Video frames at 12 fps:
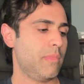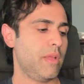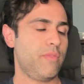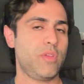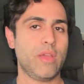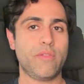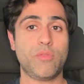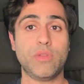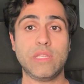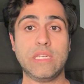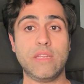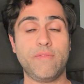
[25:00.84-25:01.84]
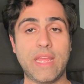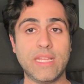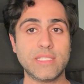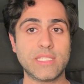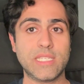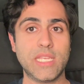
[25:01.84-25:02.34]
If you have a really
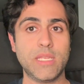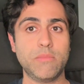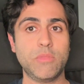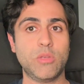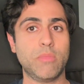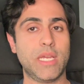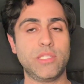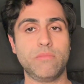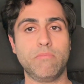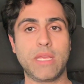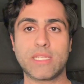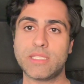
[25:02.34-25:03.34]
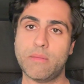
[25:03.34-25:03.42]
advanced team, you might mix